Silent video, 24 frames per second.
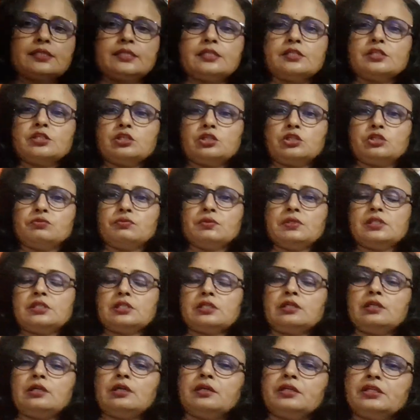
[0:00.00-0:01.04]
is a
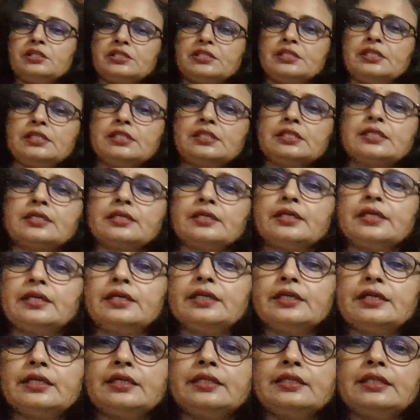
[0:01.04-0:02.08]
situation, a disease
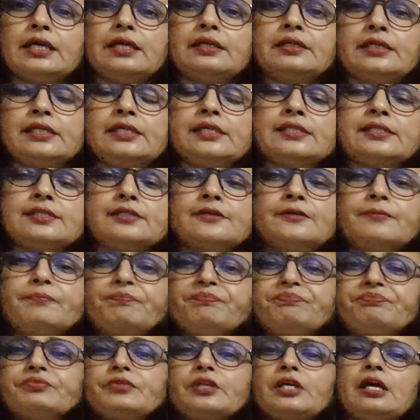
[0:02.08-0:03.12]
created, that is
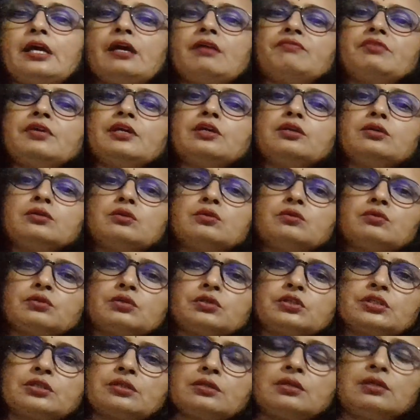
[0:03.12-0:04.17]
having
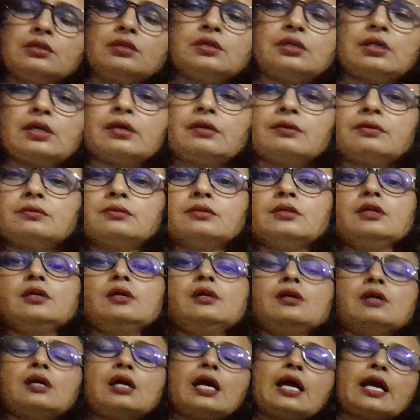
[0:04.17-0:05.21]

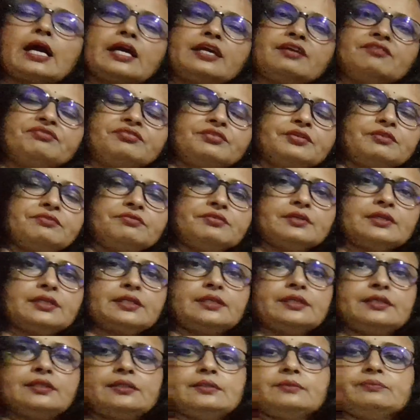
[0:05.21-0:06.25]
high fever.
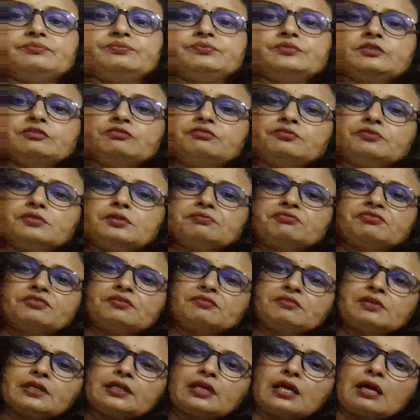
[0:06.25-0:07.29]

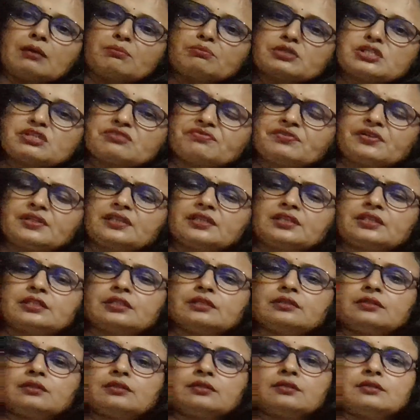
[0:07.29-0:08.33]
Fever comes with
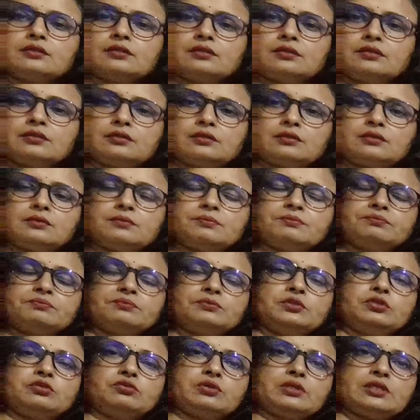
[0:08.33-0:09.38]

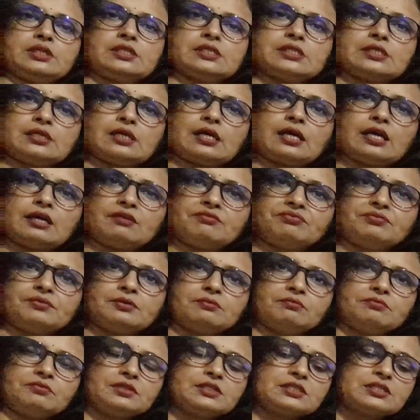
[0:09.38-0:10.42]
you can say high
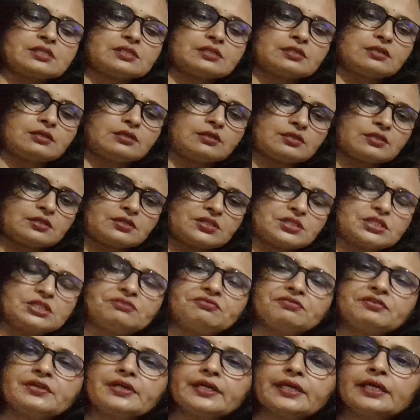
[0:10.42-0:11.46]
with
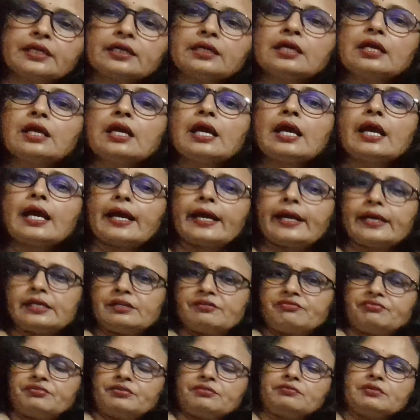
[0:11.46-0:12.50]
shivering,
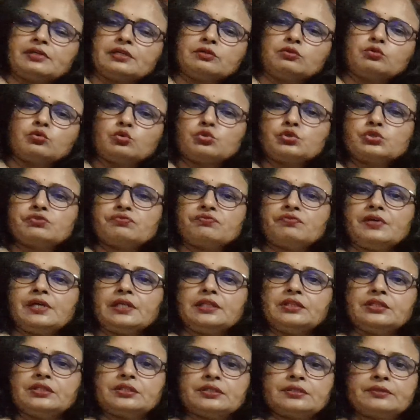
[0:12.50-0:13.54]
and fever goes
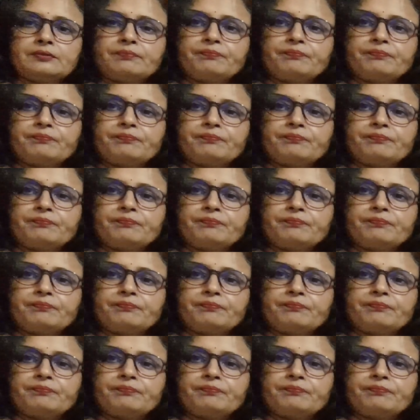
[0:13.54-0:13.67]
with